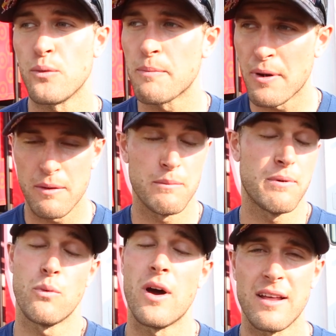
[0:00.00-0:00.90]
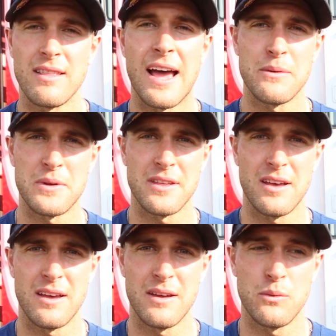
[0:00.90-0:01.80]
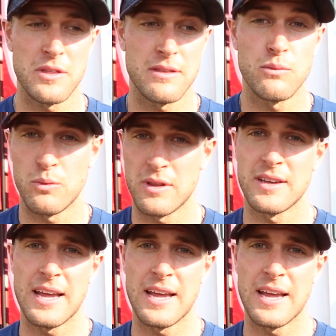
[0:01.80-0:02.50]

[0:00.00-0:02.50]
we want to align with the